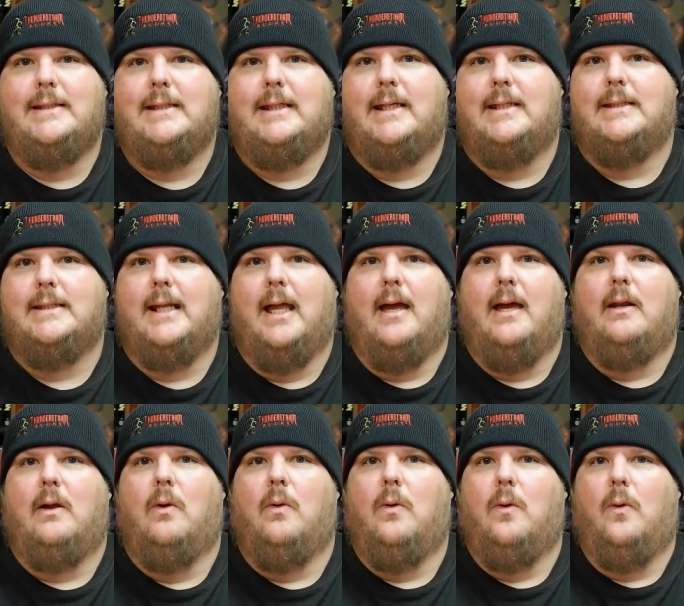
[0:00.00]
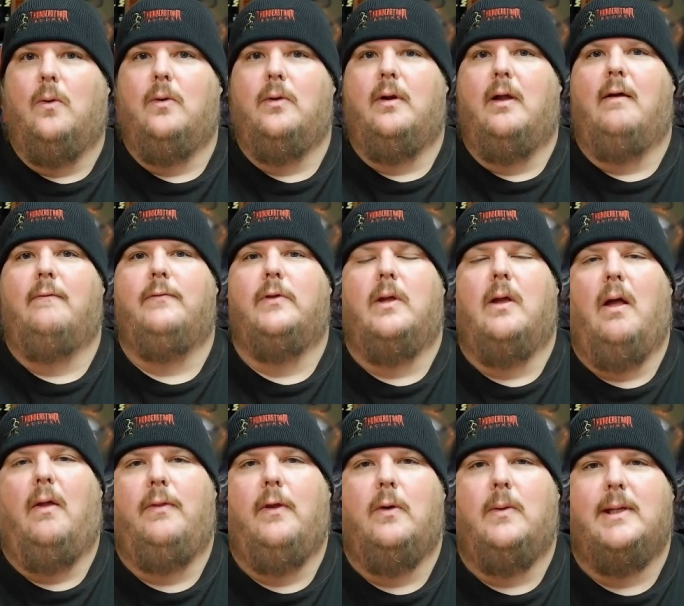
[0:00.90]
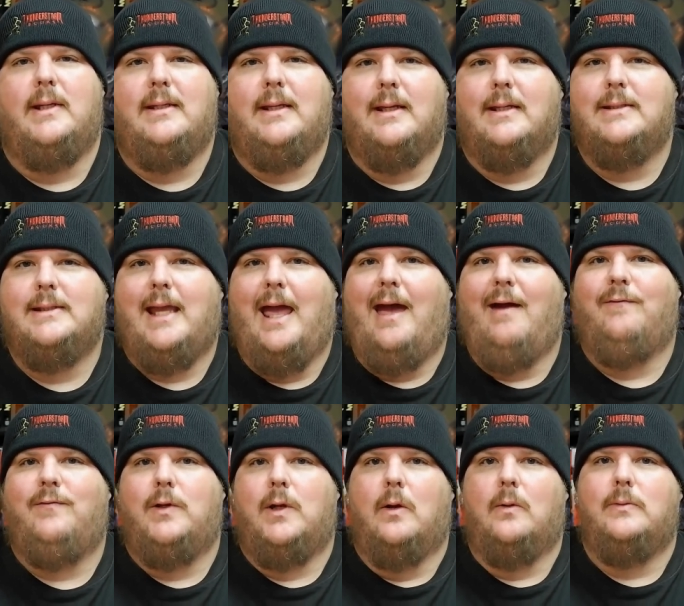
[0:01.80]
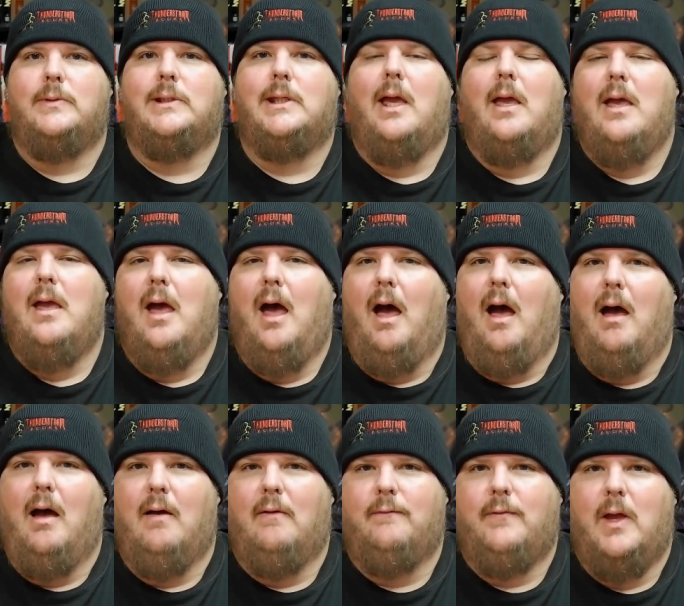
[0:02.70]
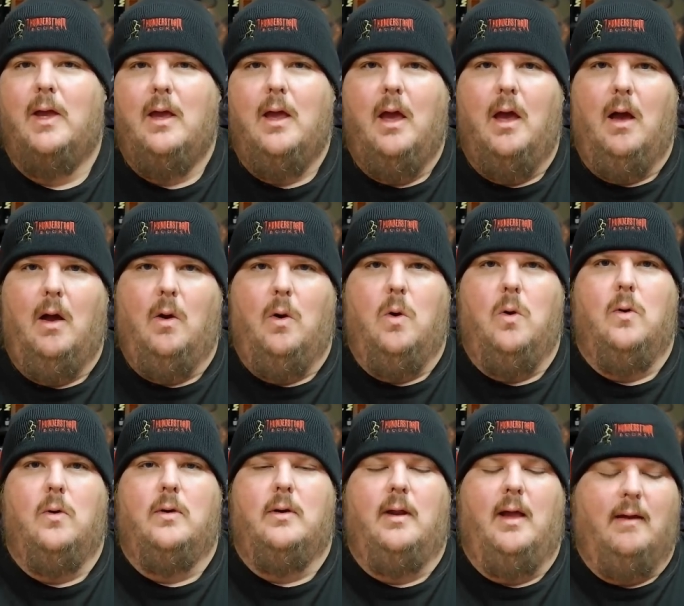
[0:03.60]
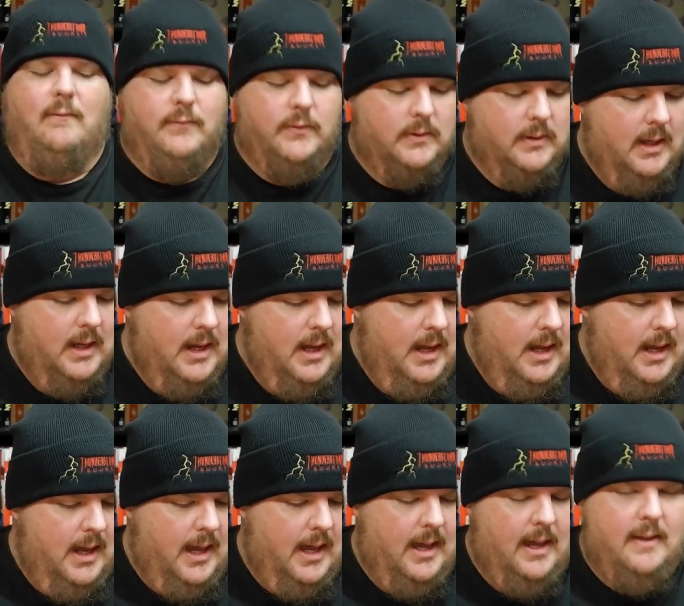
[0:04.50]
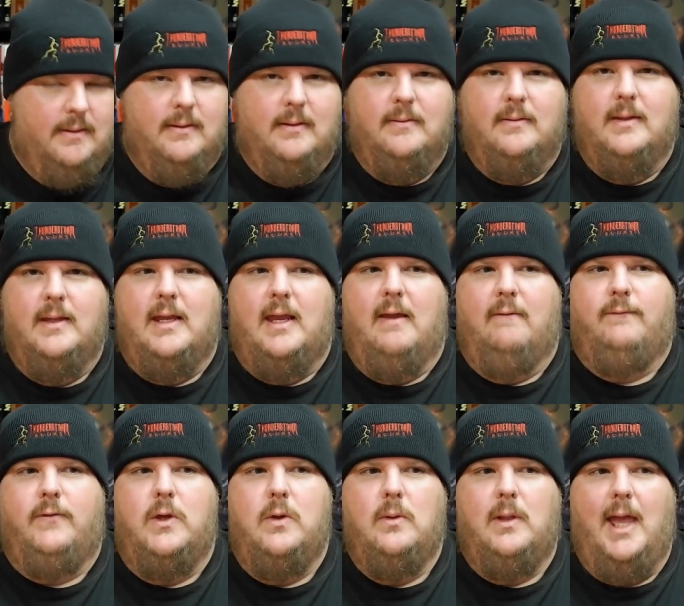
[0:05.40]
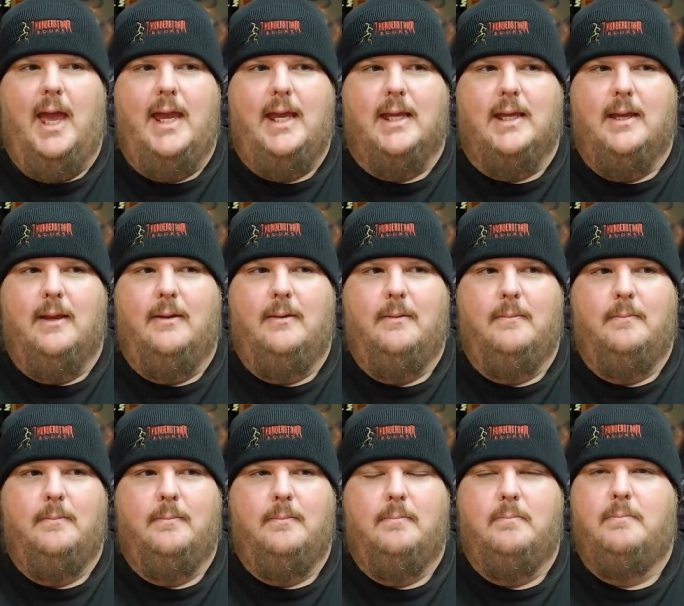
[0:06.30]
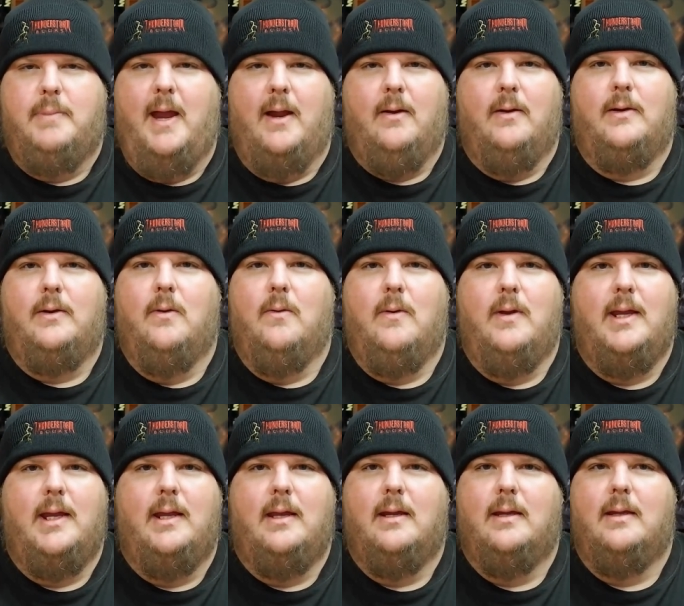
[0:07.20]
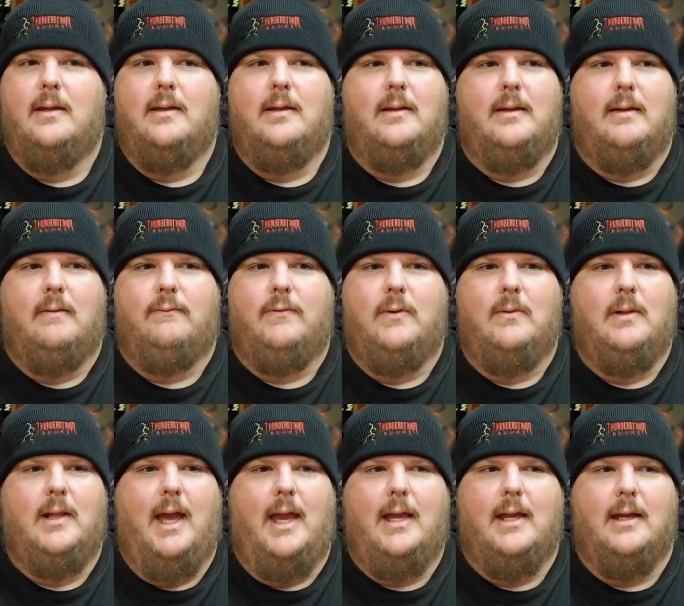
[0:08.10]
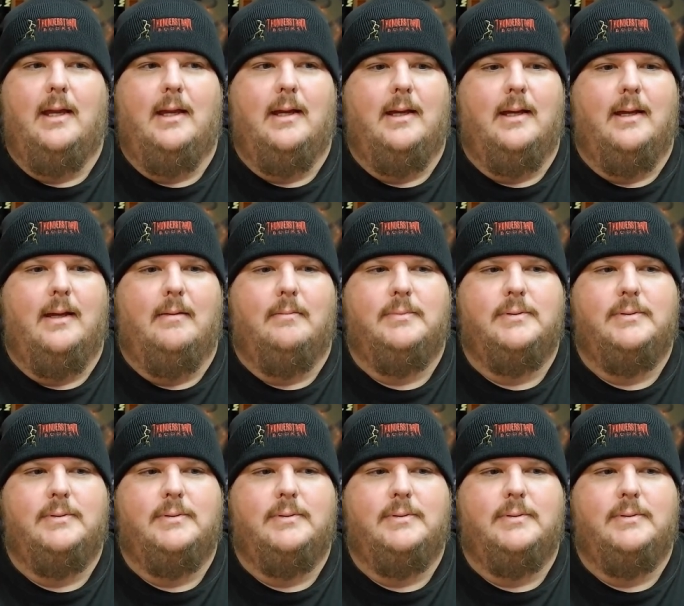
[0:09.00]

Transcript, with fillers: is not a horror novel, although it does have notes of a horror novel. Uh, if you like paranoia, if you like uh,